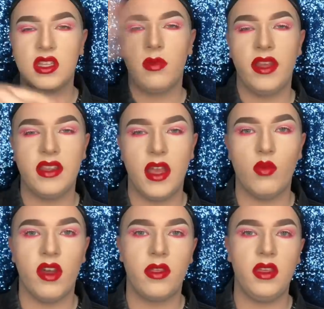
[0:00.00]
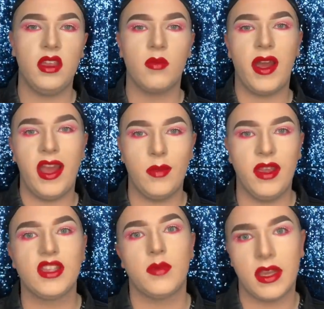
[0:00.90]
to blend it in with either my eye
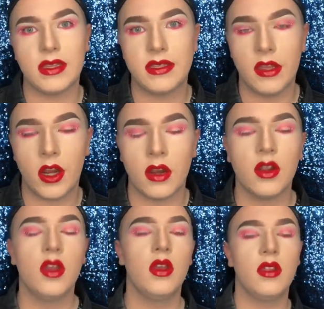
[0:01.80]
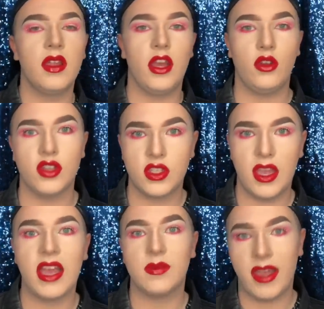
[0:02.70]
base or my concealer that I use
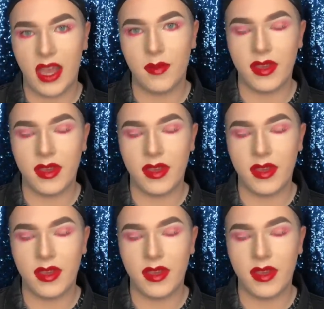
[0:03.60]
as my eye